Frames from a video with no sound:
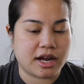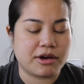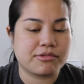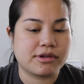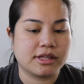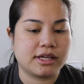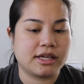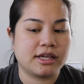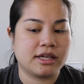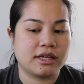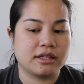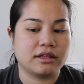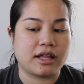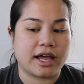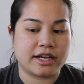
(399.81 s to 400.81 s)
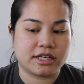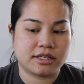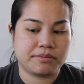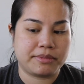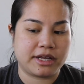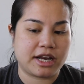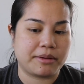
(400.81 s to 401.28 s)
I really
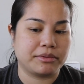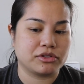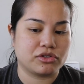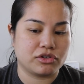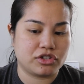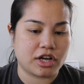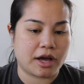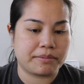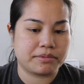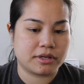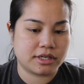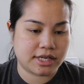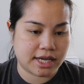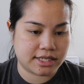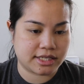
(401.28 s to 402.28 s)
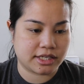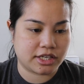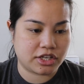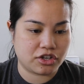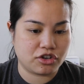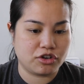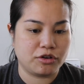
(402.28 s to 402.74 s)
liked being able to adopt Tess and
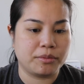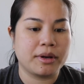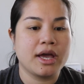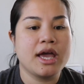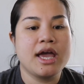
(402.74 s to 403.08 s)
Cube